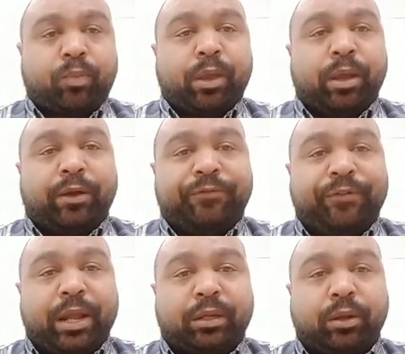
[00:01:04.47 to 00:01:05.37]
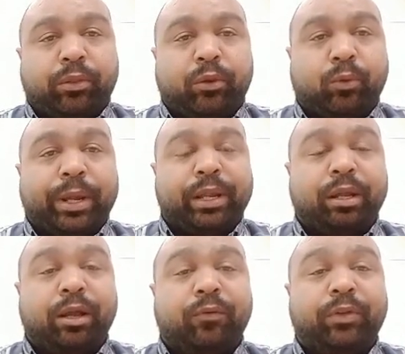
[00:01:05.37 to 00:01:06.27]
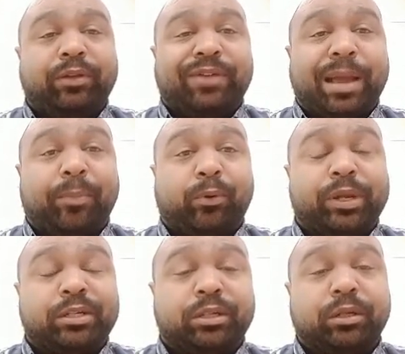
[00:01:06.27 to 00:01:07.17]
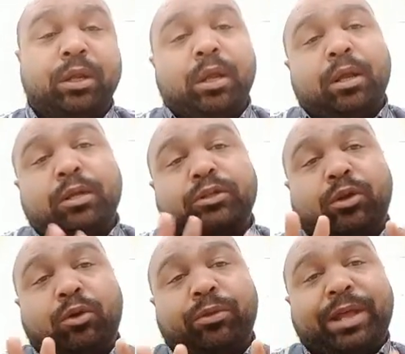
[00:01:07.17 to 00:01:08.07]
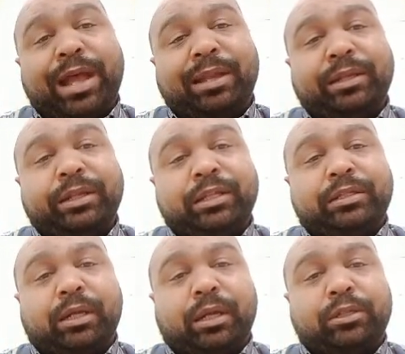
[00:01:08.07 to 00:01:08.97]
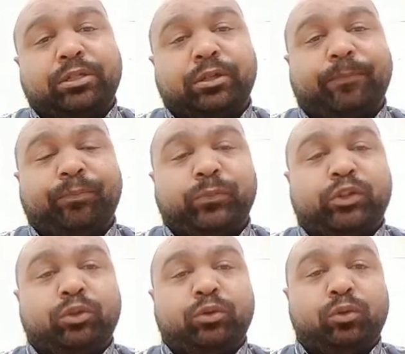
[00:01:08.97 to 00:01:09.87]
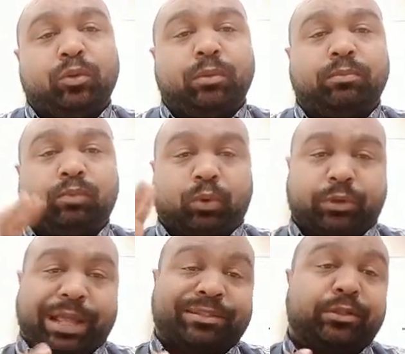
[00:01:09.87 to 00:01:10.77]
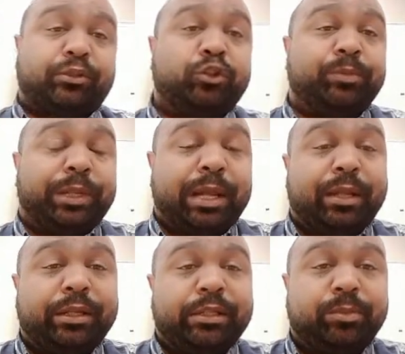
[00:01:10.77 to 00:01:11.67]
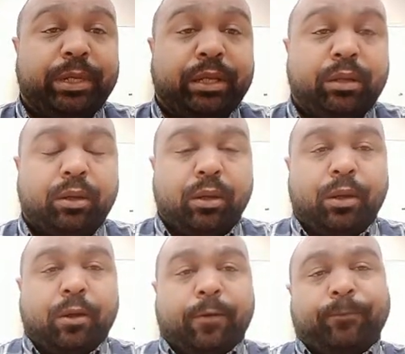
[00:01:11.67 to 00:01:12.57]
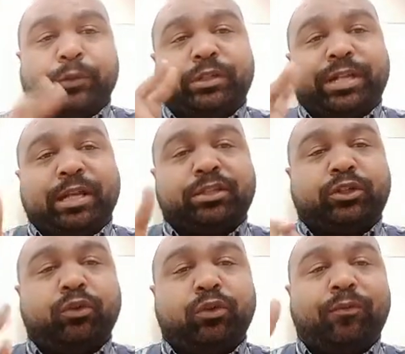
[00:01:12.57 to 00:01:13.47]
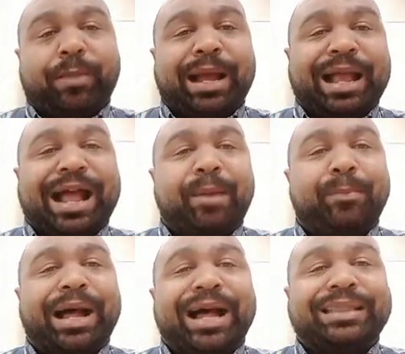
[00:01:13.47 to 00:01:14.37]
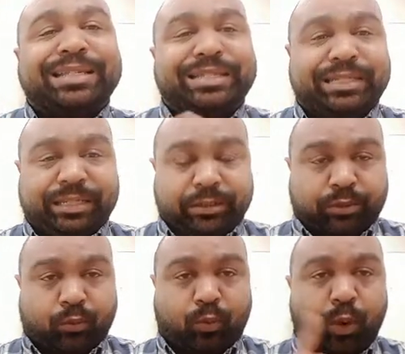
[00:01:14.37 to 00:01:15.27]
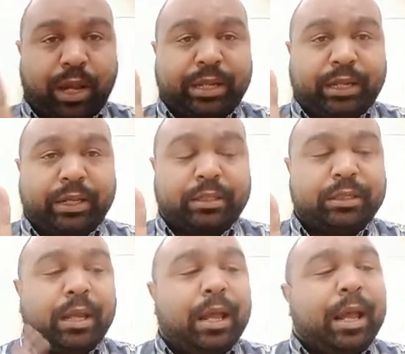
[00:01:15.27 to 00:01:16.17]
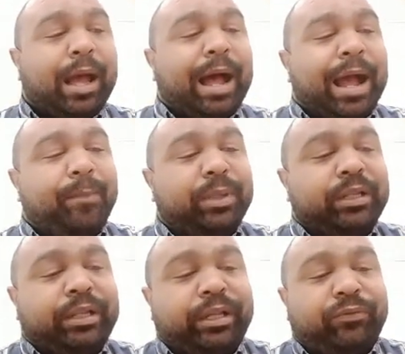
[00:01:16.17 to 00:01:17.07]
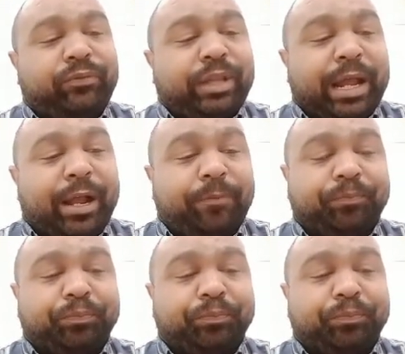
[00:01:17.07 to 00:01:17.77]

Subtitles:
affect the rate of evaporation. So that leads us to, that leads me to test two of my hypotheses. One is I believe that,